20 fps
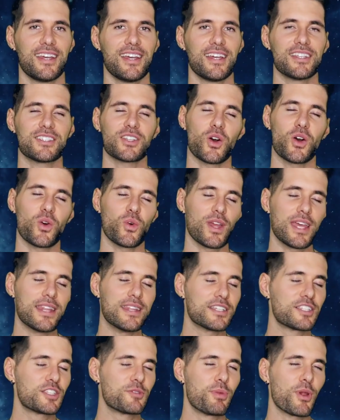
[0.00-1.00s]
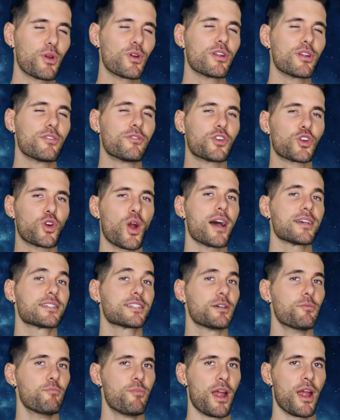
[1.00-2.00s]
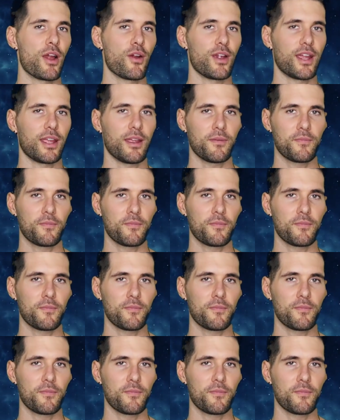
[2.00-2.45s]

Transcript: So in the spirit of cross-comparing,